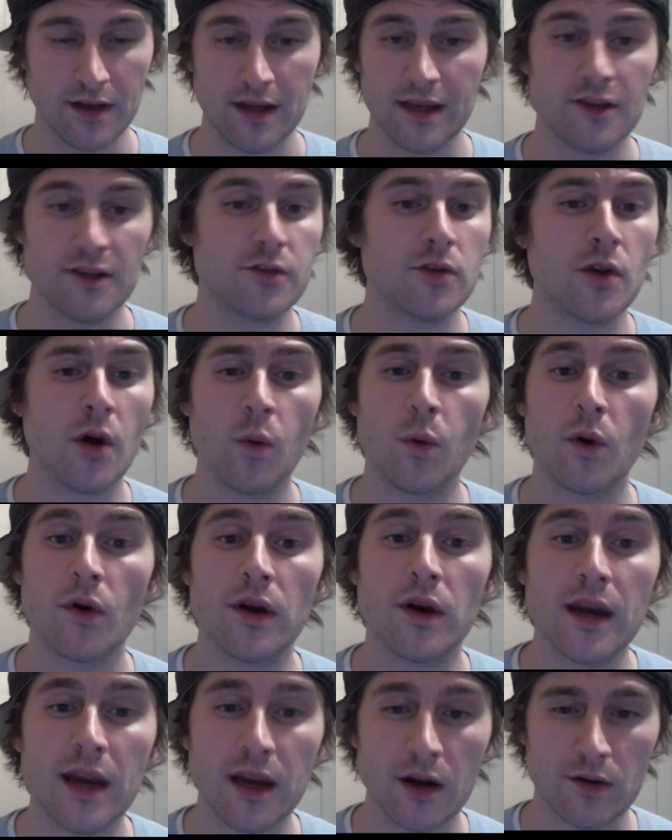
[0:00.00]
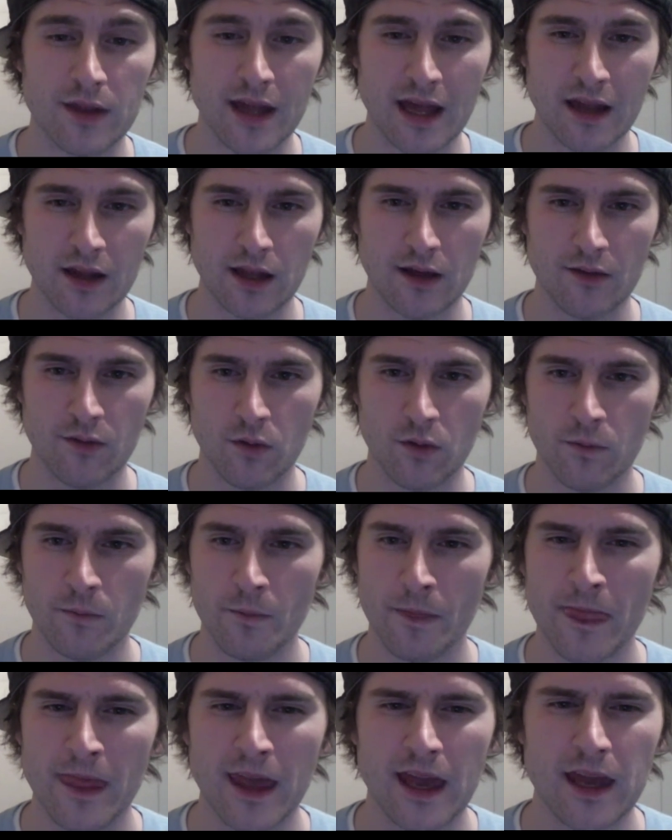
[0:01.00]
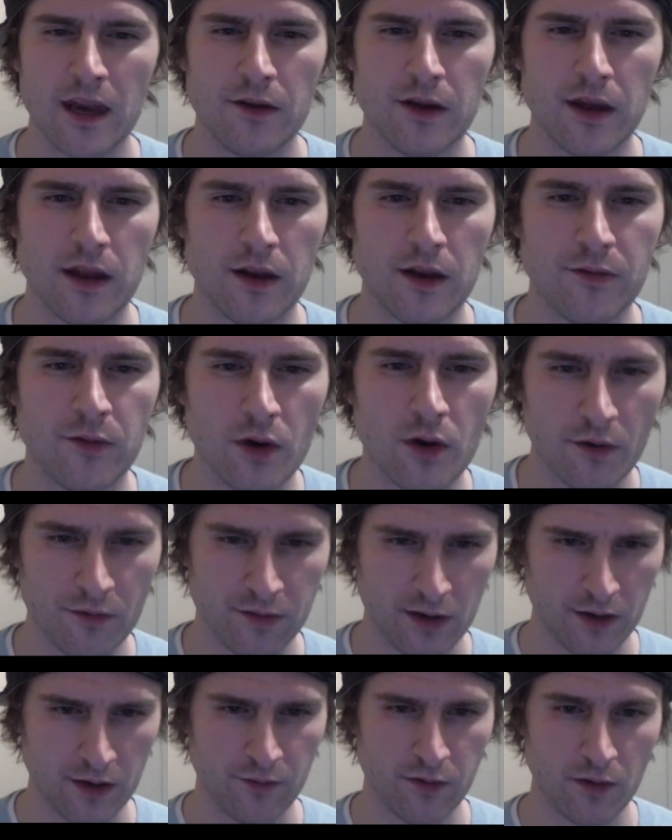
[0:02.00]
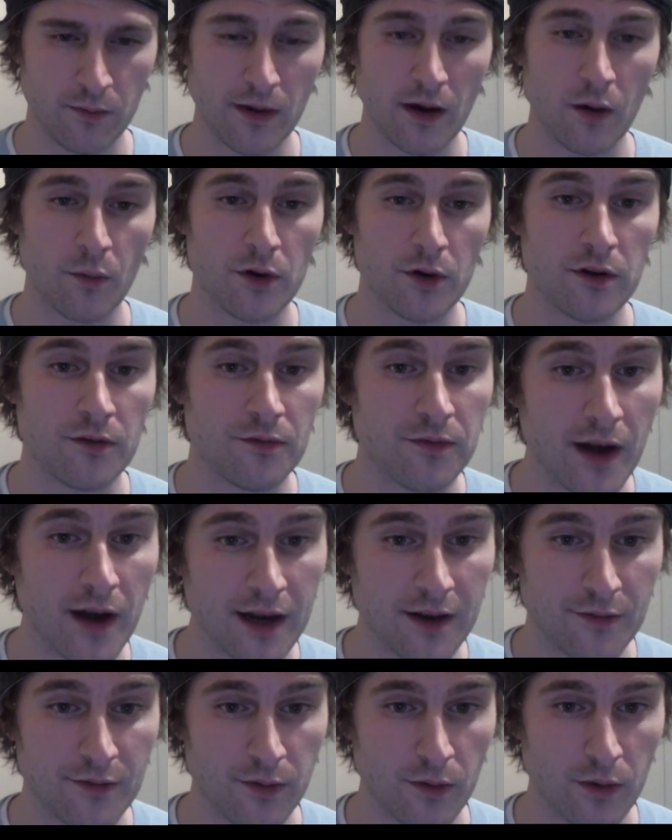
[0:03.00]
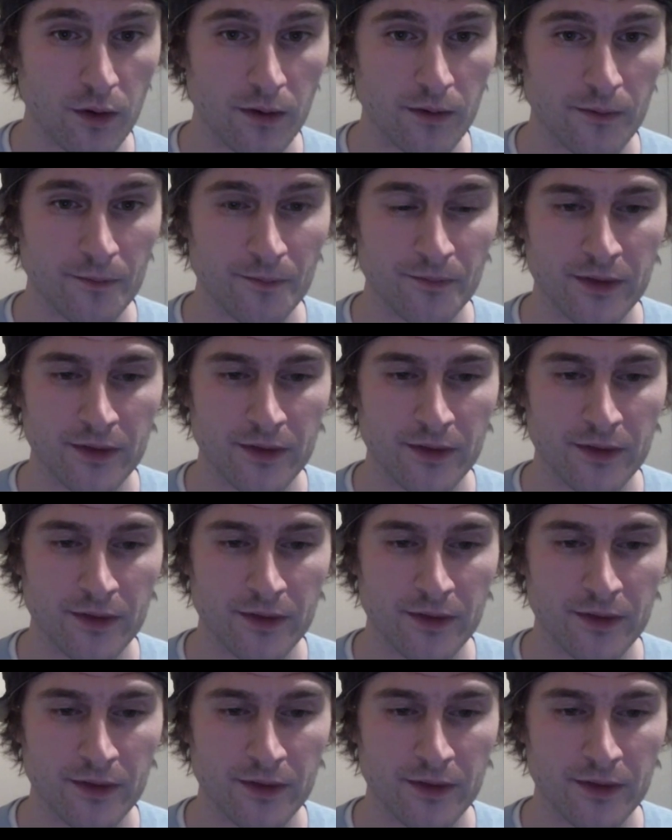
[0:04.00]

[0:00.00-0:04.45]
He's nowhere near that level. And if you're not fighting for a belt, what are you fighting for?